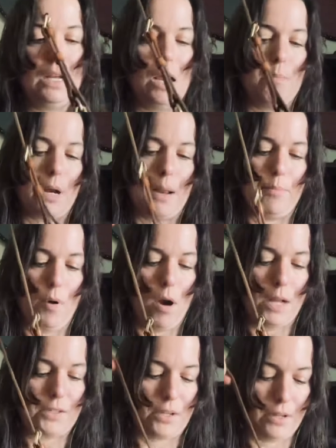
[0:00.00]
But I
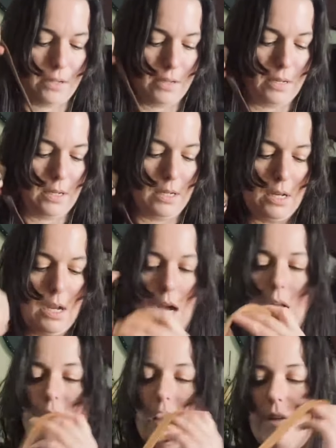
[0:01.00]
bought
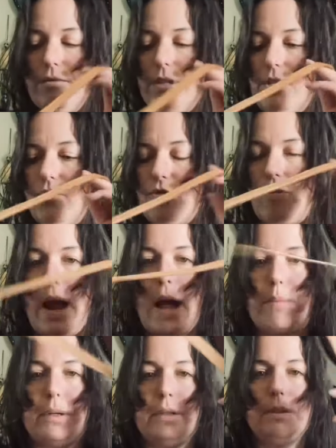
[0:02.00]
a lovely
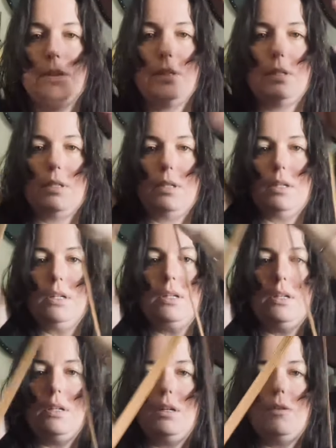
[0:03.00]
strap
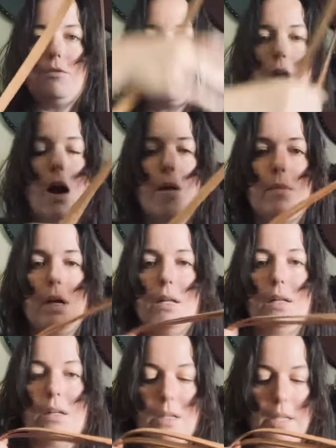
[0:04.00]
from,
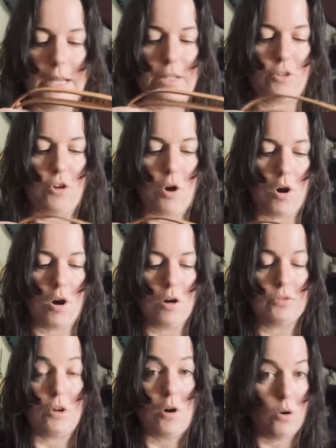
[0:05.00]
it's
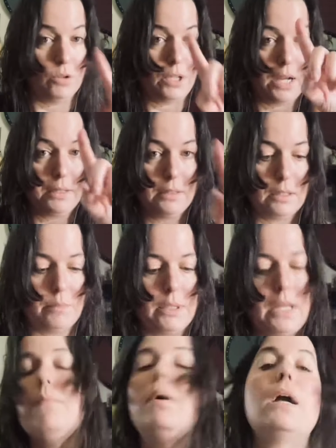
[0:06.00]
called, hold on, let me
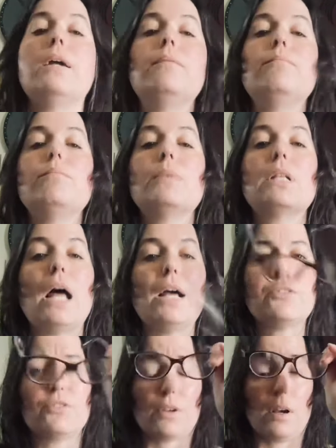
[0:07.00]
get my
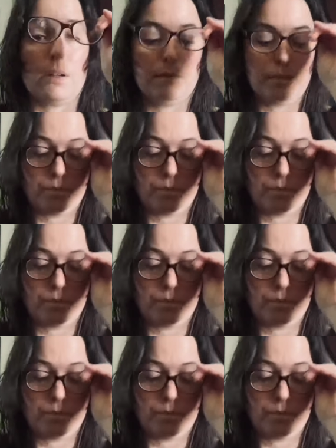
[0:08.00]
glasses on.